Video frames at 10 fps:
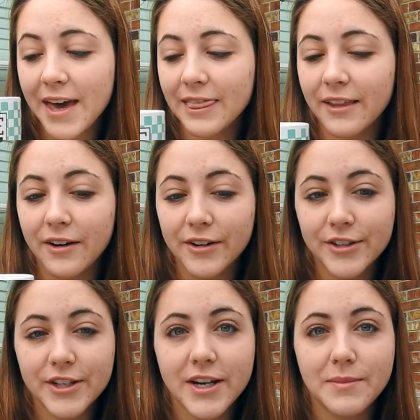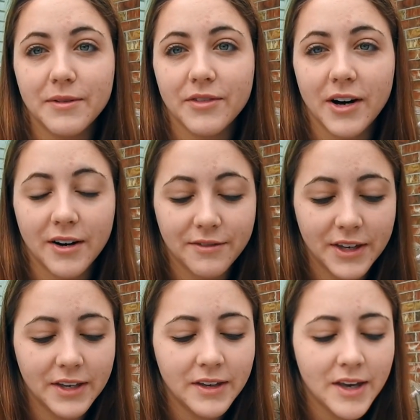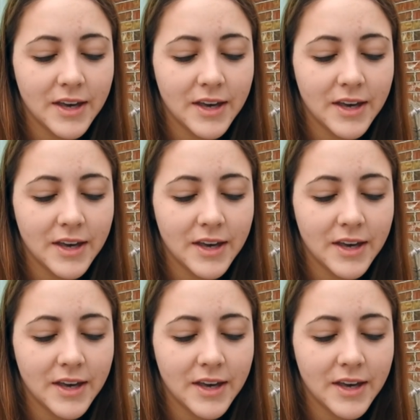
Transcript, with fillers: a large cup of coffee,